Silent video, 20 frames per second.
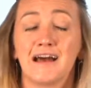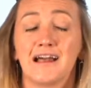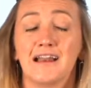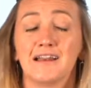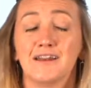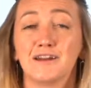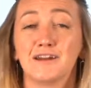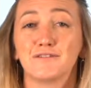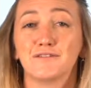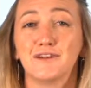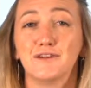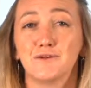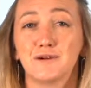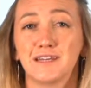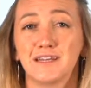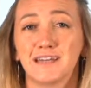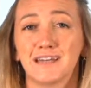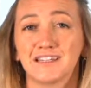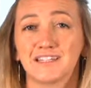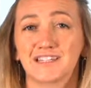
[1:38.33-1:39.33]
A lot of
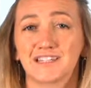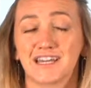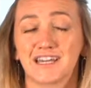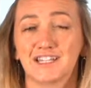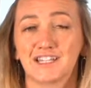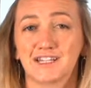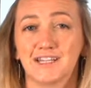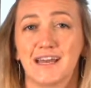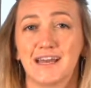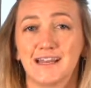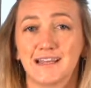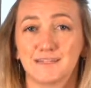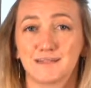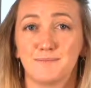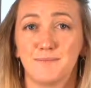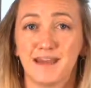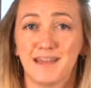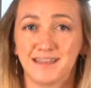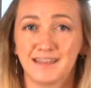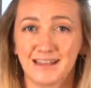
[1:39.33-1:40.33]
UAE education heads
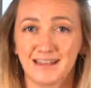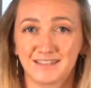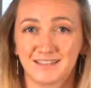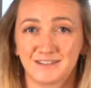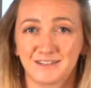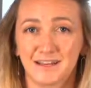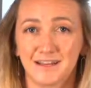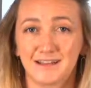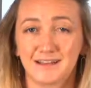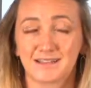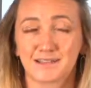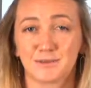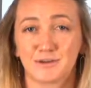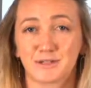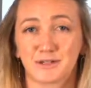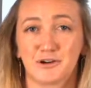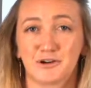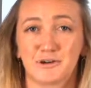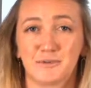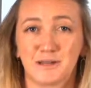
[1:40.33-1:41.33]
met yesterday, so we'll
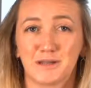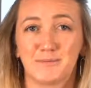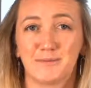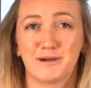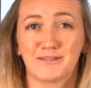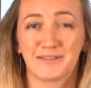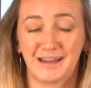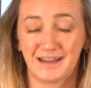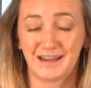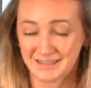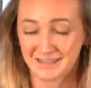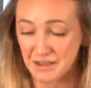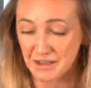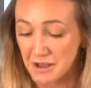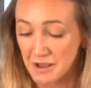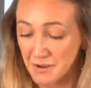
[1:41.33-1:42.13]
talk a bit about that.